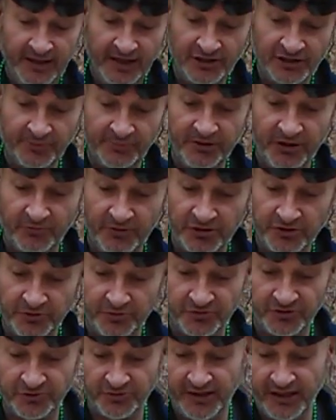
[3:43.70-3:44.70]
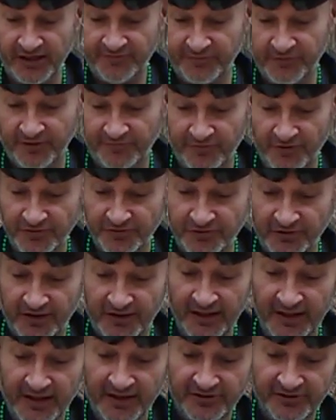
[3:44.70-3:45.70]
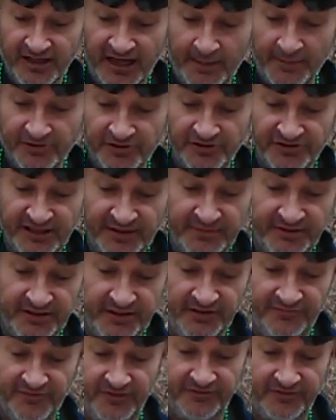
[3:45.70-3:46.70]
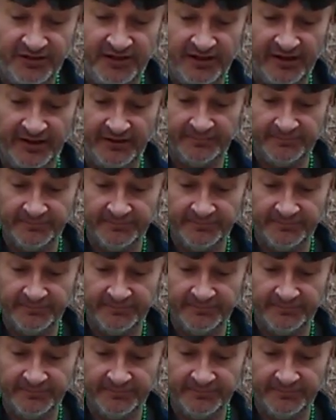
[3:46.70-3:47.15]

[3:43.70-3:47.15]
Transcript: it's from the original strain when they first started, established in 1759.